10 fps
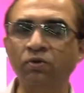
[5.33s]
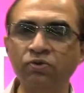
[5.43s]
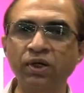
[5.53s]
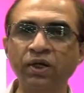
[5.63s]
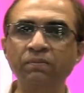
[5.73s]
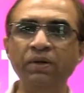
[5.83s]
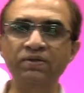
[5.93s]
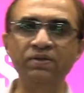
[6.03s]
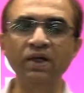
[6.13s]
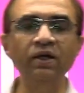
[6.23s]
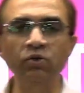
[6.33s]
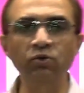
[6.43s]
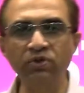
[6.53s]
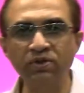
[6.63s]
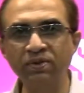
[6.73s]
counseling but still
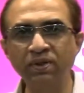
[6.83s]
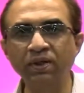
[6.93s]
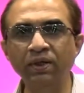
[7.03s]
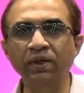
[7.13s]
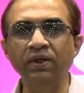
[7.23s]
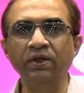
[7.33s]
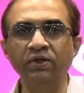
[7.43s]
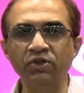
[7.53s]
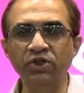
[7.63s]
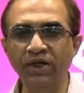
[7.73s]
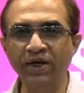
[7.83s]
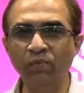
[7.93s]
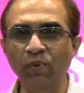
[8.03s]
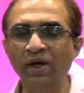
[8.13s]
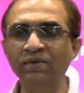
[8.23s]
uses JEE
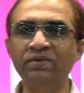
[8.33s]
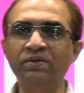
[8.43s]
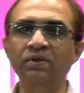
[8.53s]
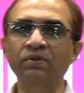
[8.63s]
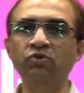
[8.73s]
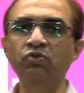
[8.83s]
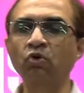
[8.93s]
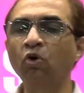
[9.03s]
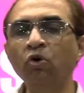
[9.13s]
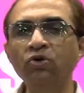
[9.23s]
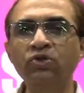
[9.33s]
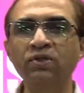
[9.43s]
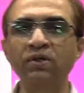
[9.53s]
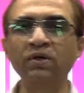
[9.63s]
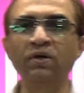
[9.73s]
Advanced scores
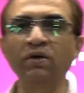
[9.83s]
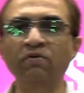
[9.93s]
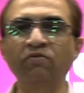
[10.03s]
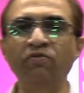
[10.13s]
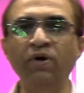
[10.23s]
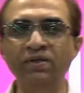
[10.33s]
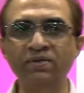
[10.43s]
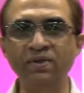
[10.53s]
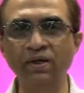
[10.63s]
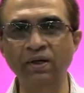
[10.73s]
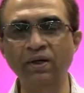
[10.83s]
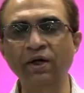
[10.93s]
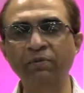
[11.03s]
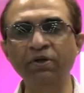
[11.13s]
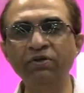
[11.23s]
for its
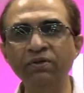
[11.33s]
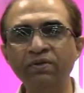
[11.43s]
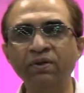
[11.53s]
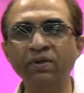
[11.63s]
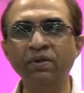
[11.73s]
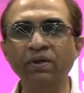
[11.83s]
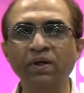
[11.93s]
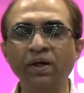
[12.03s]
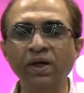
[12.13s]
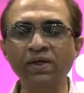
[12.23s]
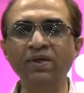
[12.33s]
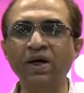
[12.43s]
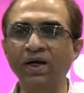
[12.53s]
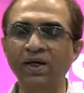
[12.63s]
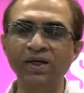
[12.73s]
admissions is
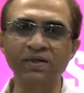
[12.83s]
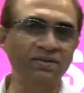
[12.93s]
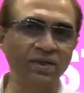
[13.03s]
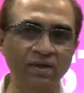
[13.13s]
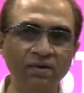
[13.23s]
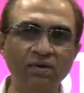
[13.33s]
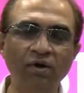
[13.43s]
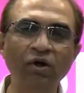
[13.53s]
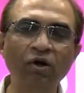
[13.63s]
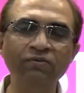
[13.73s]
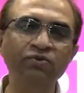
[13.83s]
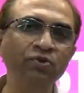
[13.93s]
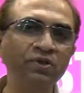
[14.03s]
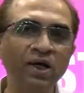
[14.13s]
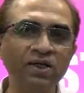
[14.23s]
IIST. A lot of
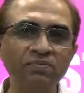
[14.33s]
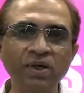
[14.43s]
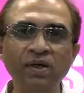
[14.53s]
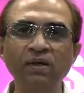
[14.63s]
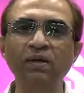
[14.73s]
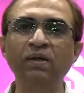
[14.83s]
students ask me,